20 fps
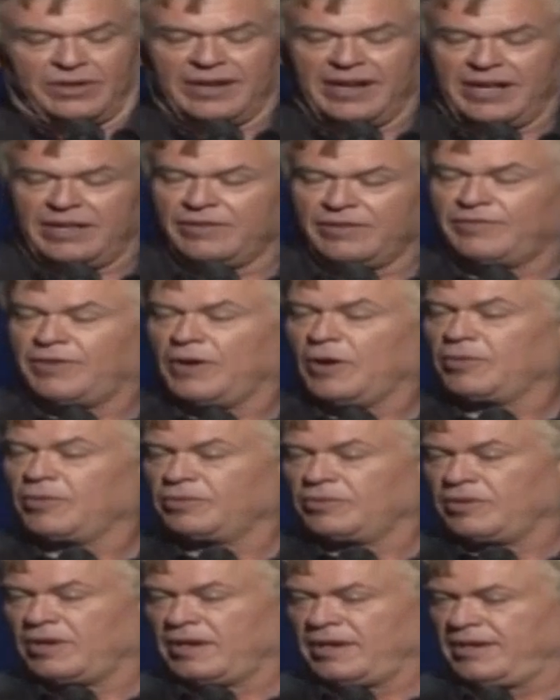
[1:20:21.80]
the phone
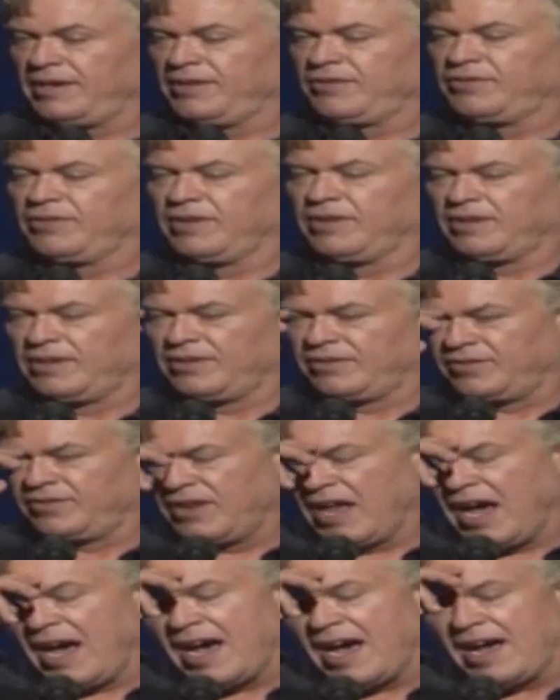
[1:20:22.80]
rings, and it's
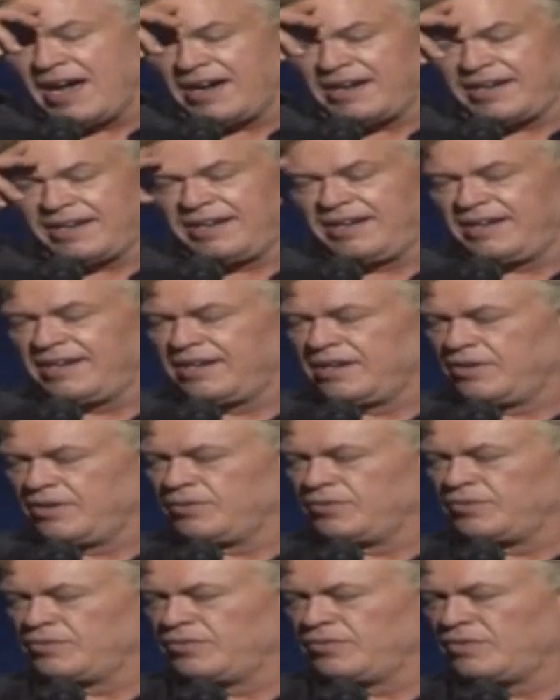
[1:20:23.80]
Doc, and he
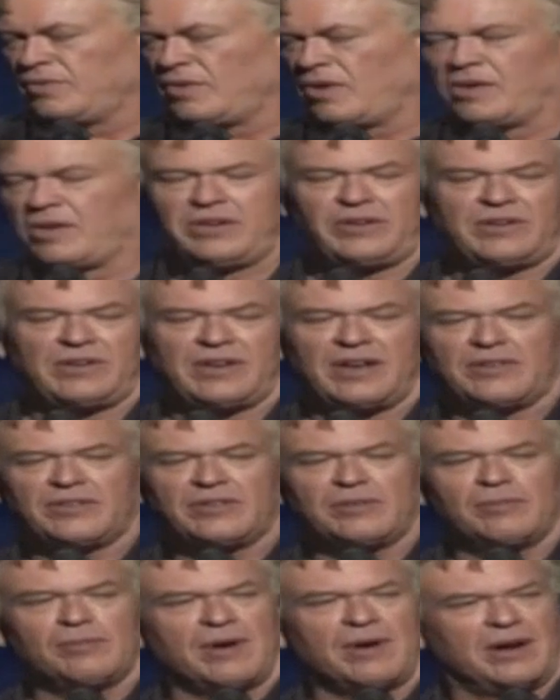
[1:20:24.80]
goes, "Aren't you guys
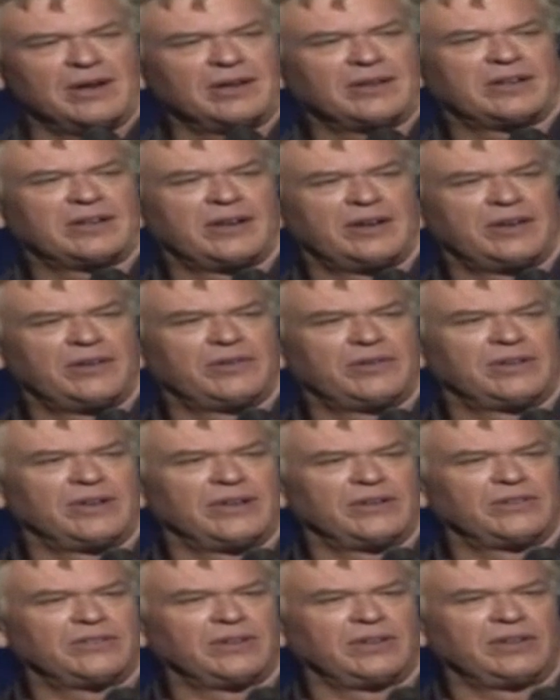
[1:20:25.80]
in Monaco?" And I
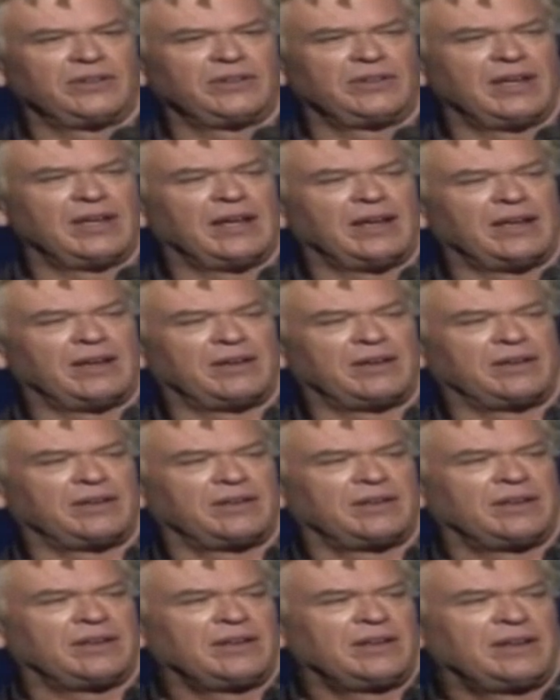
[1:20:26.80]
said, "Yeah."
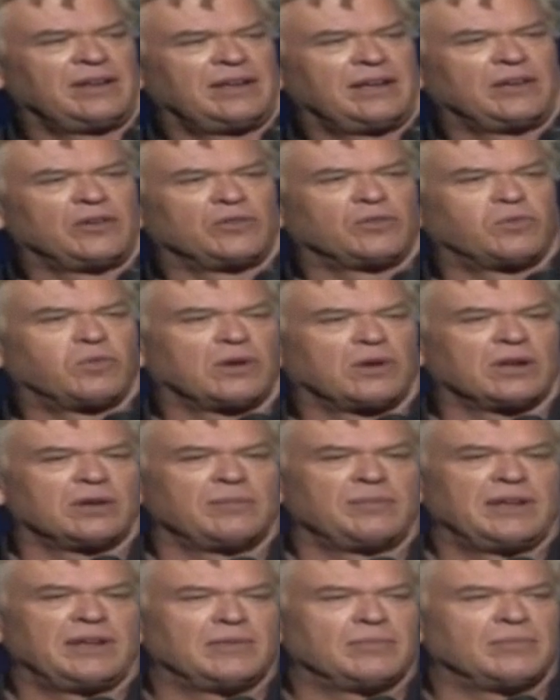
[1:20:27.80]
He goes, "We're going to
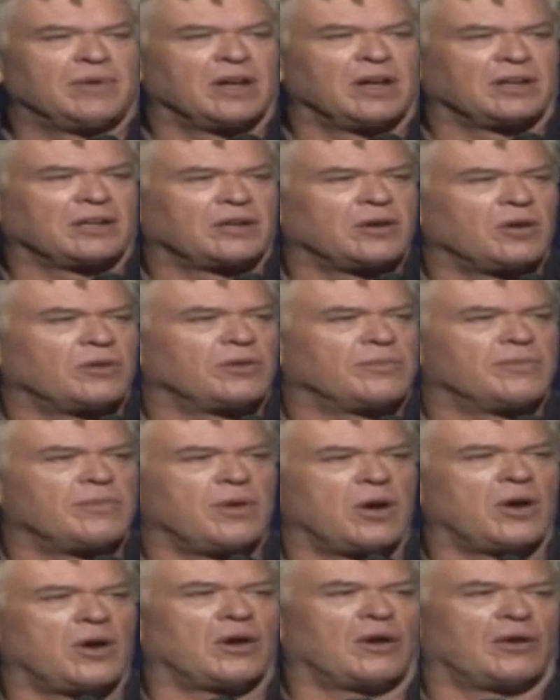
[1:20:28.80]
be in Monaco
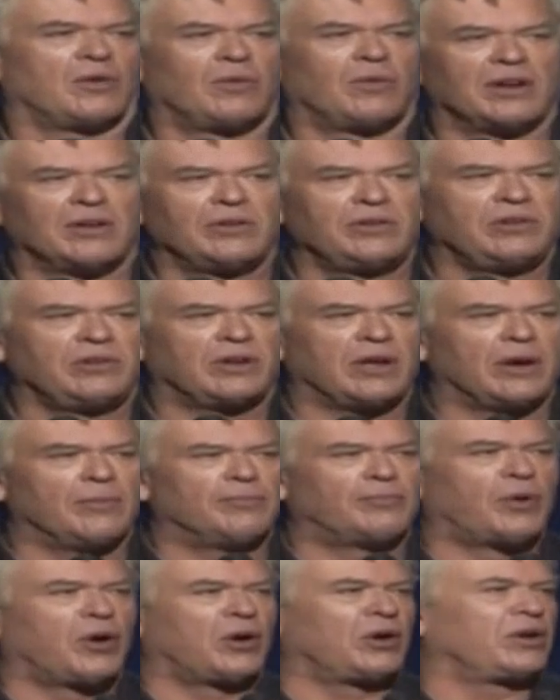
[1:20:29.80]
tomorrow. Why don't you come
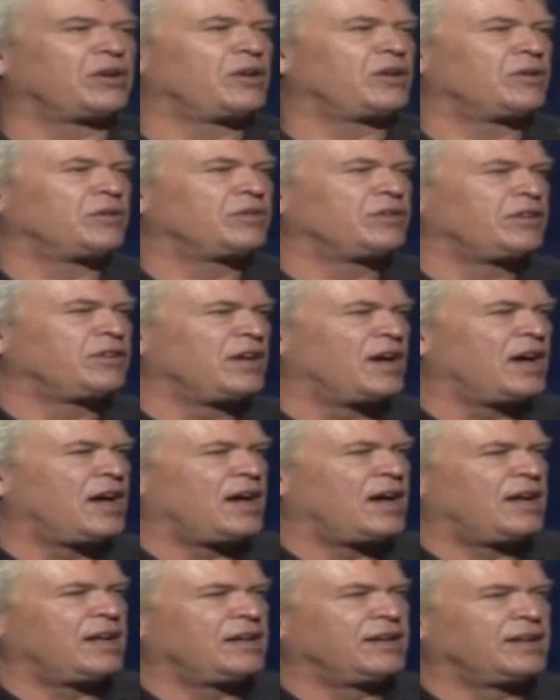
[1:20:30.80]
party on the
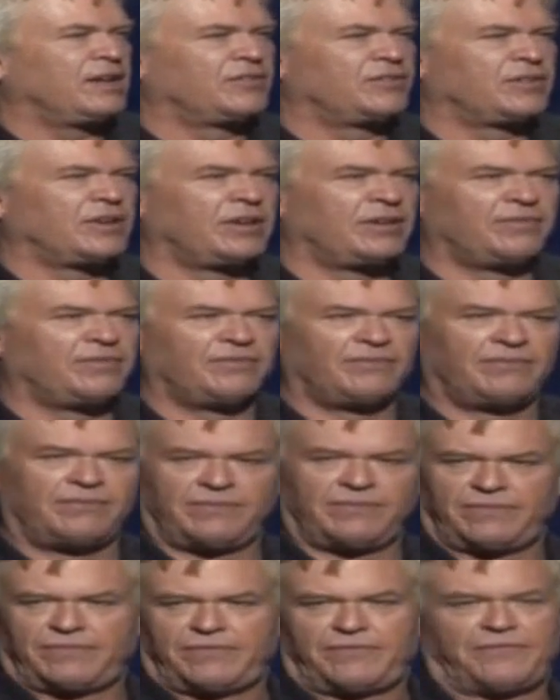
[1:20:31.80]
yacht?" And I said,
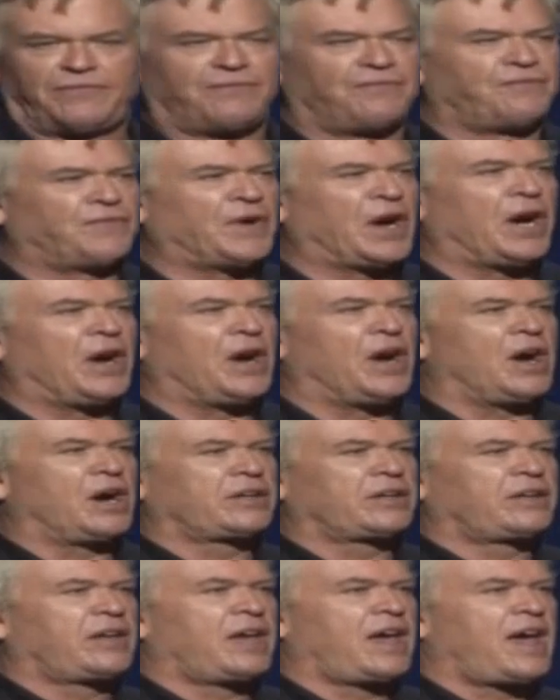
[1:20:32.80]

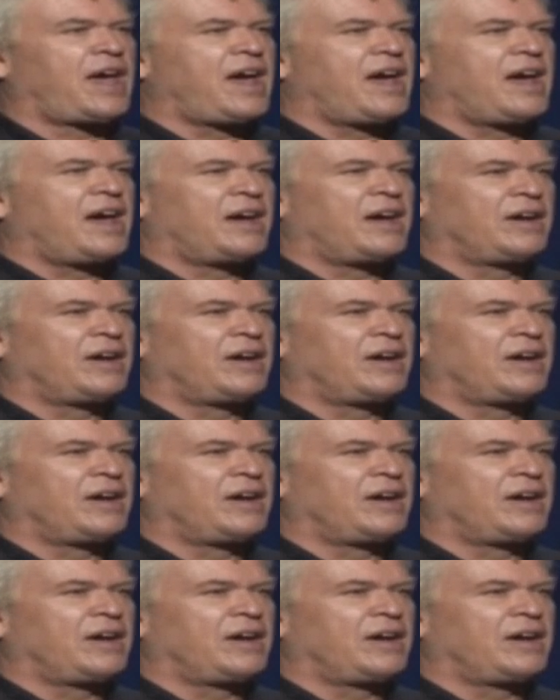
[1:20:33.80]
"Fuck yeah."